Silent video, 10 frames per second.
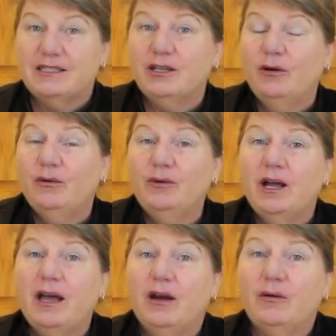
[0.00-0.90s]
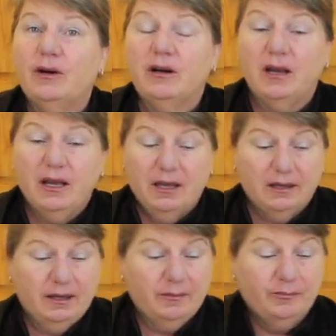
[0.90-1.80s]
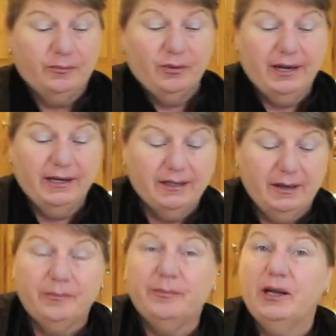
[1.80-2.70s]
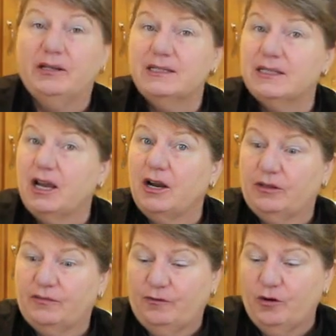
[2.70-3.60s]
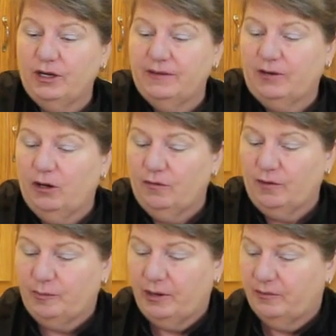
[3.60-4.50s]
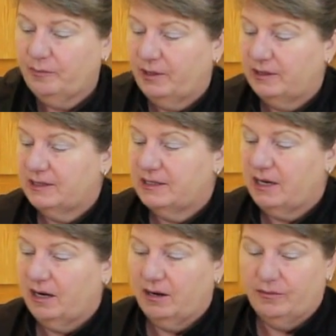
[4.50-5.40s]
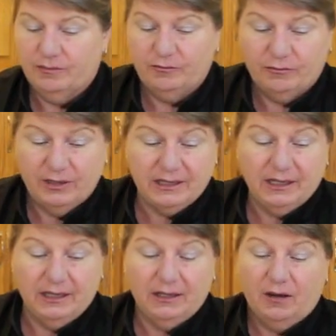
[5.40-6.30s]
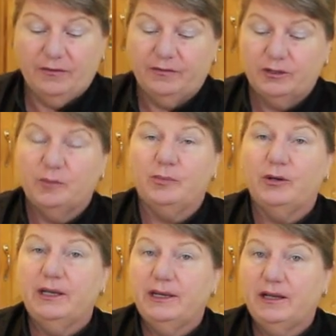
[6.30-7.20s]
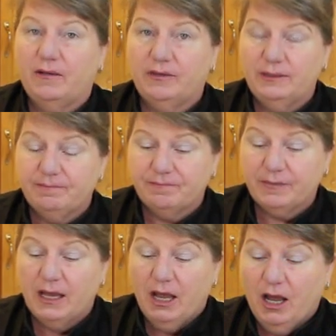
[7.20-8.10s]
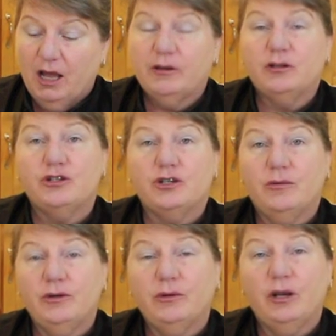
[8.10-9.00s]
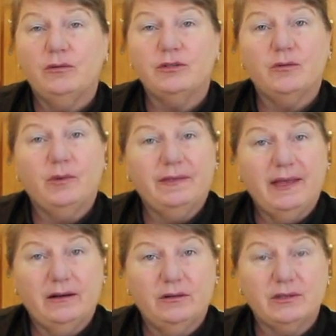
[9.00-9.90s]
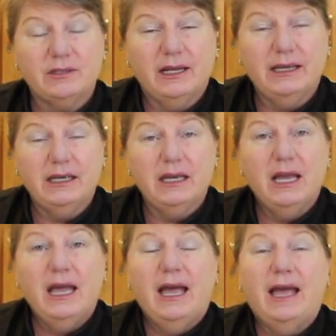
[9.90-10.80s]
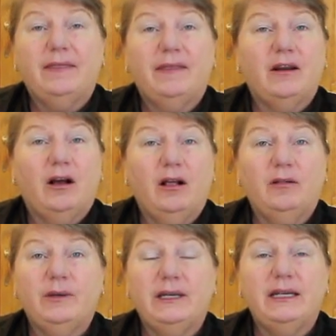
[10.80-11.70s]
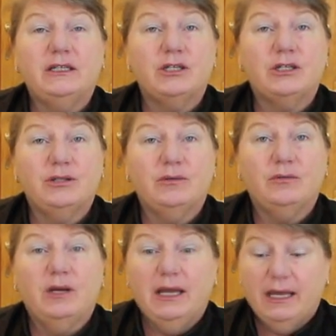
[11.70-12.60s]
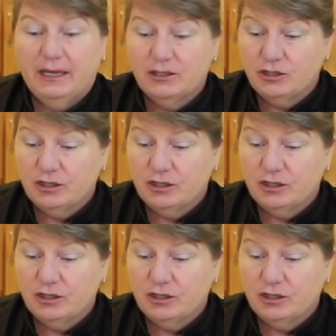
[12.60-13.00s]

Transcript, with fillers: so our bread buns, uh, four-leaf clover bread buns, are risen enough to put in the oven. I'm going to show you closer what that looks like, and then all we need to do is